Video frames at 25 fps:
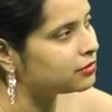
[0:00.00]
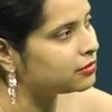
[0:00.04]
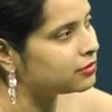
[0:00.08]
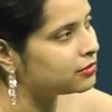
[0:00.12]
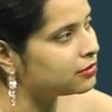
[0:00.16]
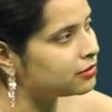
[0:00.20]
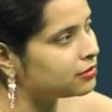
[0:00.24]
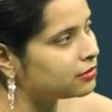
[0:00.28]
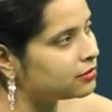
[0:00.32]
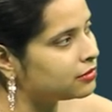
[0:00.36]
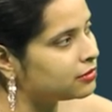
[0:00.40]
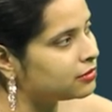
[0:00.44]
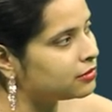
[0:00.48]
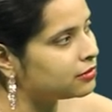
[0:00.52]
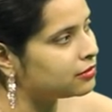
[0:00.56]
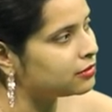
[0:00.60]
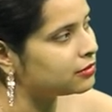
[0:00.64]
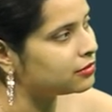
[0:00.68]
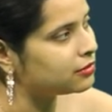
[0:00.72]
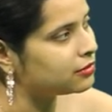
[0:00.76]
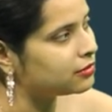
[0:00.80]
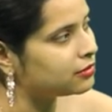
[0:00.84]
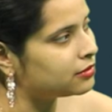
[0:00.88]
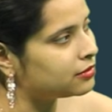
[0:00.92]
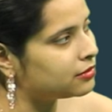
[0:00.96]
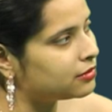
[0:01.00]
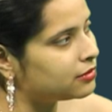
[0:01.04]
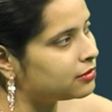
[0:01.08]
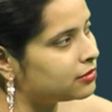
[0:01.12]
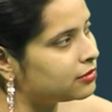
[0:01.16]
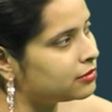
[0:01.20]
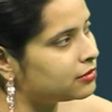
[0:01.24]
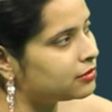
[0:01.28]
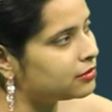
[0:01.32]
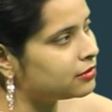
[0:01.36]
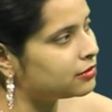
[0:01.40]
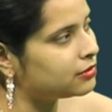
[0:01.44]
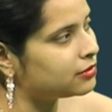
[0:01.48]

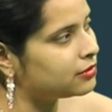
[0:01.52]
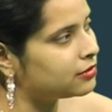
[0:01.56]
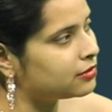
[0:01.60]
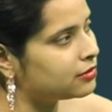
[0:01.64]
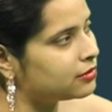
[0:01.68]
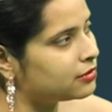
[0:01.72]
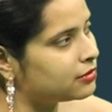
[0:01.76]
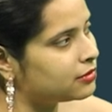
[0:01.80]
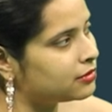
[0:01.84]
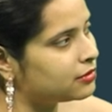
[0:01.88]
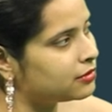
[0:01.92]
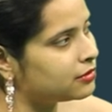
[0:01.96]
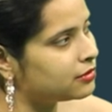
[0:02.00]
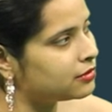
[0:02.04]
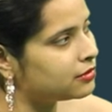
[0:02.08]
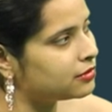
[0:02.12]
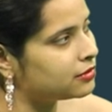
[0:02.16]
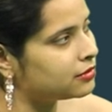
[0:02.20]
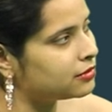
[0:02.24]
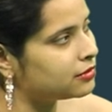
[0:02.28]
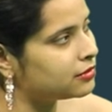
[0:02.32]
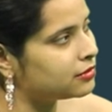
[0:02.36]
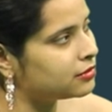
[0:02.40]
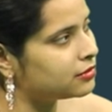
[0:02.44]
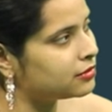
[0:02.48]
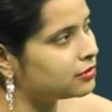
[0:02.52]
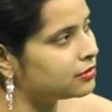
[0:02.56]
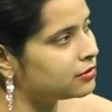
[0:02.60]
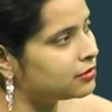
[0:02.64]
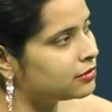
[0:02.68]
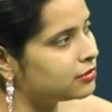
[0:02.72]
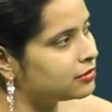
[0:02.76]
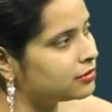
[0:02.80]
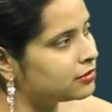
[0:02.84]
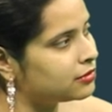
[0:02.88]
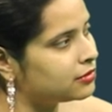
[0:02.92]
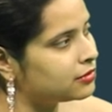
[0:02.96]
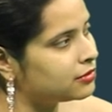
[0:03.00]

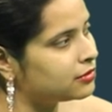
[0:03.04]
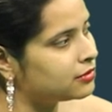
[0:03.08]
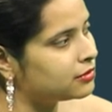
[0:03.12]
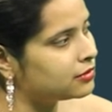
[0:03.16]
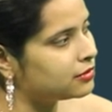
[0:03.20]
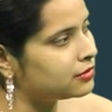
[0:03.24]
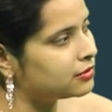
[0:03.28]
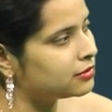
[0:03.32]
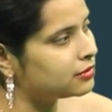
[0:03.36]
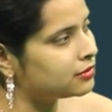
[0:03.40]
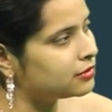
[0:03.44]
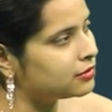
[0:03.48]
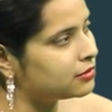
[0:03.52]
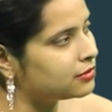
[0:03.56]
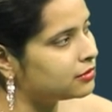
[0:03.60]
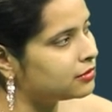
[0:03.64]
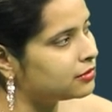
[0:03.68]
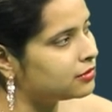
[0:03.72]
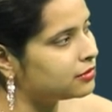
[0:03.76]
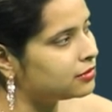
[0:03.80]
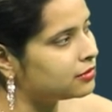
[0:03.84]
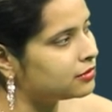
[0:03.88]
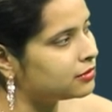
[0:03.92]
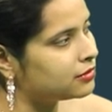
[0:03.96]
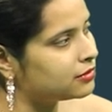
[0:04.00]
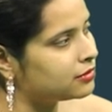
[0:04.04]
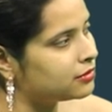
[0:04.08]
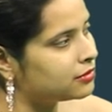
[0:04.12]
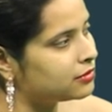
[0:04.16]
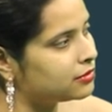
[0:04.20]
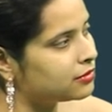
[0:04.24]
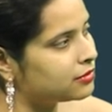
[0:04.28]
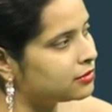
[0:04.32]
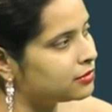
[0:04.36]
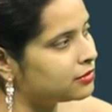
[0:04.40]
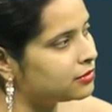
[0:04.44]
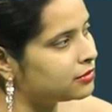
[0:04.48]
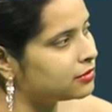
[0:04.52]

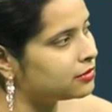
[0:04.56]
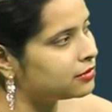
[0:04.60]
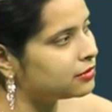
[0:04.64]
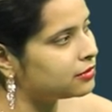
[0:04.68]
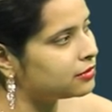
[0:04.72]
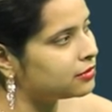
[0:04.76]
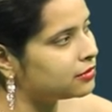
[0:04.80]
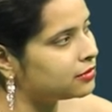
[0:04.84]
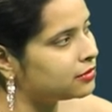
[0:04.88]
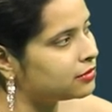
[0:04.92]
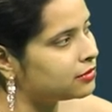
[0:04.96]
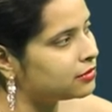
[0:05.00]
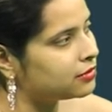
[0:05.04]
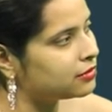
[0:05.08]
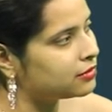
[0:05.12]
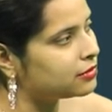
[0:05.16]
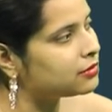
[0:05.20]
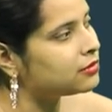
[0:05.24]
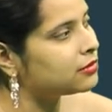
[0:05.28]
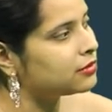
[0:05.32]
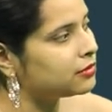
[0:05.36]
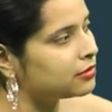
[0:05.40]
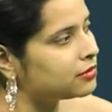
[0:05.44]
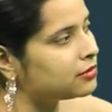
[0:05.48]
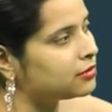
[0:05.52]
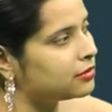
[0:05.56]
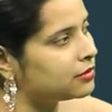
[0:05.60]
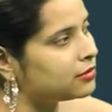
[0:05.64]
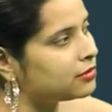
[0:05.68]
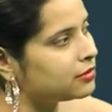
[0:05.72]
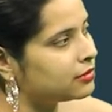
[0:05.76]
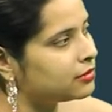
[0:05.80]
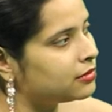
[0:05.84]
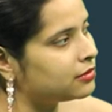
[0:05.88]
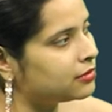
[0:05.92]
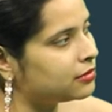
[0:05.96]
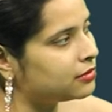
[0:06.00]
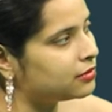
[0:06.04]

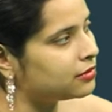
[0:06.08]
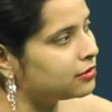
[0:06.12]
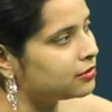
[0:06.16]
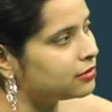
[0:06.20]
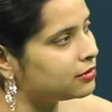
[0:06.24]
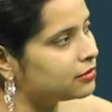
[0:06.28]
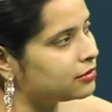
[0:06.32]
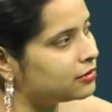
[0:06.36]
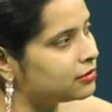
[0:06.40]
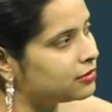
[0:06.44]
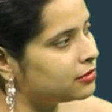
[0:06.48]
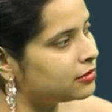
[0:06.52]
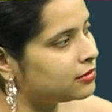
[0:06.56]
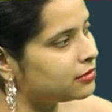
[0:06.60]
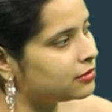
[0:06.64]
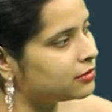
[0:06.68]
(not speaking)